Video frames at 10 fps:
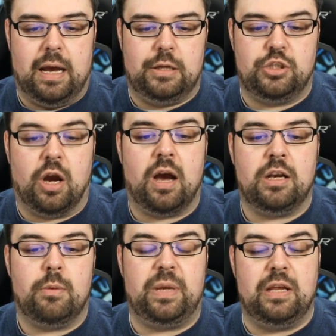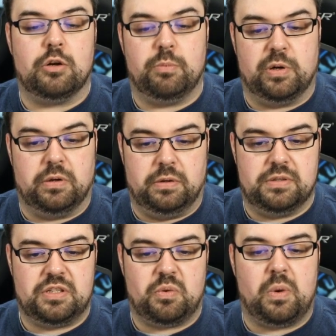John Peter
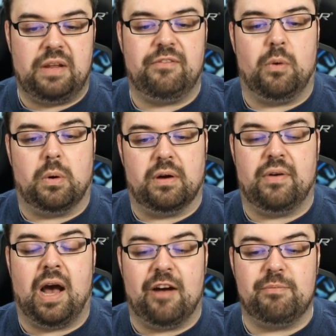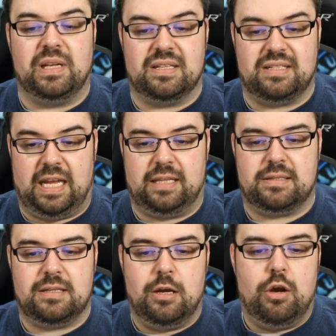Byrns, 24, of Hoffman
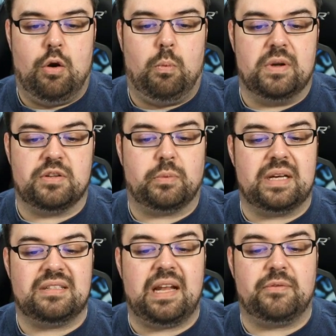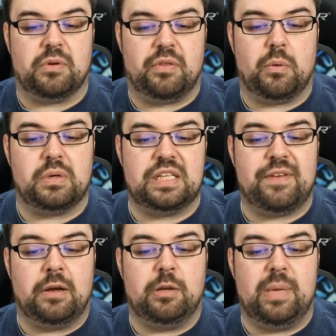Estates, was arrested after authorities
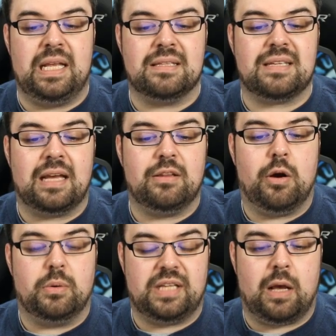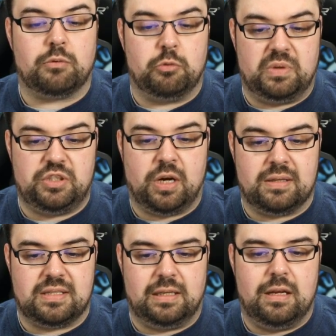found him inside the hotel room with
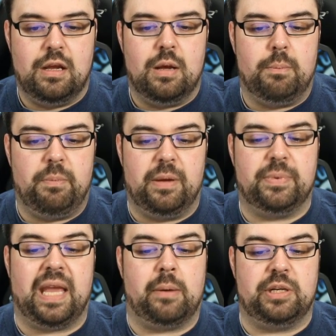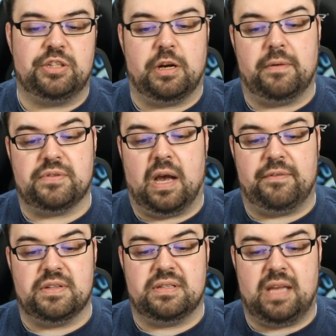Johnson, Bibb County Sheriff's
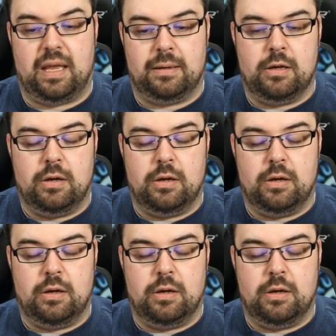Office said.